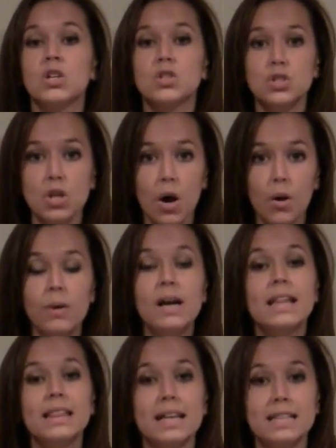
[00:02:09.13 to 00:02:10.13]
So,
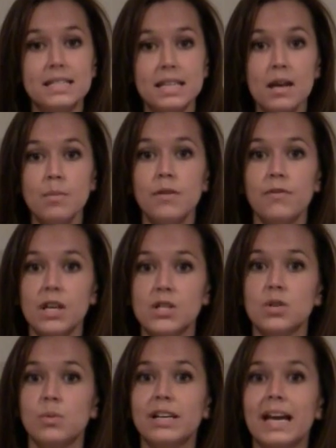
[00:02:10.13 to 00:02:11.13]
that same
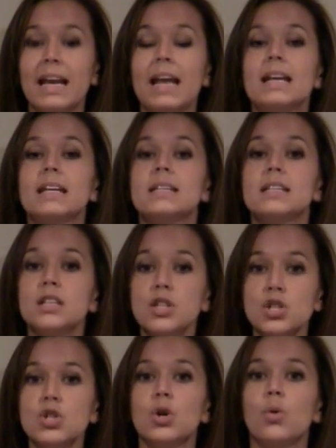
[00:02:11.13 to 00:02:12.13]
investor will get an
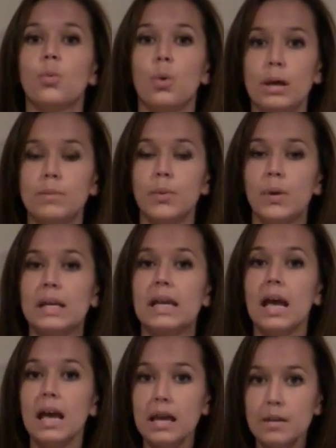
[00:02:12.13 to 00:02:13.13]
additional
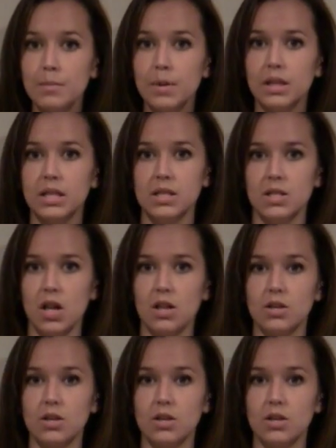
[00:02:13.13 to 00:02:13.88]
$1.8 million